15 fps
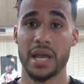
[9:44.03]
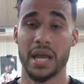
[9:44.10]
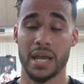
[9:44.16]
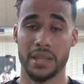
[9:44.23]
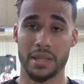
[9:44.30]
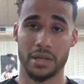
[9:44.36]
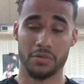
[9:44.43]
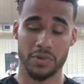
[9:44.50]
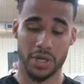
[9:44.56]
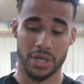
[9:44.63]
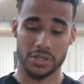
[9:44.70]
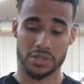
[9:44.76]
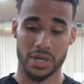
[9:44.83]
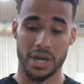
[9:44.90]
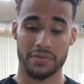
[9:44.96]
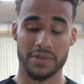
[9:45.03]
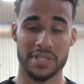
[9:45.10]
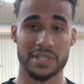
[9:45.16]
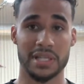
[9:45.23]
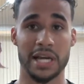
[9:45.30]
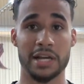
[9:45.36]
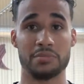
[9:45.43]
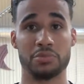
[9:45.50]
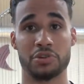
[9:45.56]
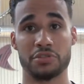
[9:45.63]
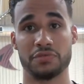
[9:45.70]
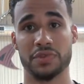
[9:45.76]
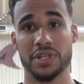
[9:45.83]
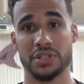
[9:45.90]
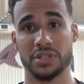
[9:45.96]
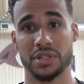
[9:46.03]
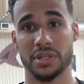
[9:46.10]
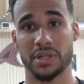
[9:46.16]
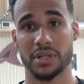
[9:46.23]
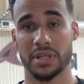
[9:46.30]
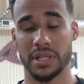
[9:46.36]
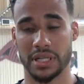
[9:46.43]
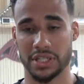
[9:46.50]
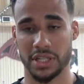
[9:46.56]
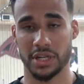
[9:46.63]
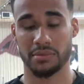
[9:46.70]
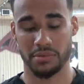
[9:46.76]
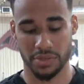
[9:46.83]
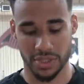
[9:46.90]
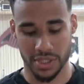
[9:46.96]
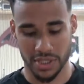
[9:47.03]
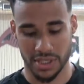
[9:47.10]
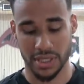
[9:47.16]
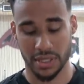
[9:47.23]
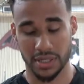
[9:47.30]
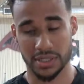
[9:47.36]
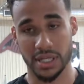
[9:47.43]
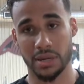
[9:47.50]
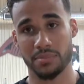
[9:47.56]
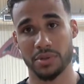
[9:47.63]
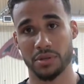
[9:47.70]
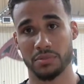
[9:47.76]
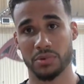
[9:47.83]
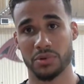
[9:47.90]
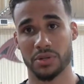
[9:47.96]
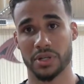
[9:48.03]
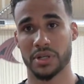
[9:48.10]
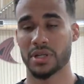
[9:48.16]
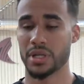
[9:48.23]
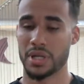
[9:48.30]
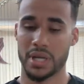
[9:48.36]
And then we also have a slide board feature that you're able to just set on top of the board.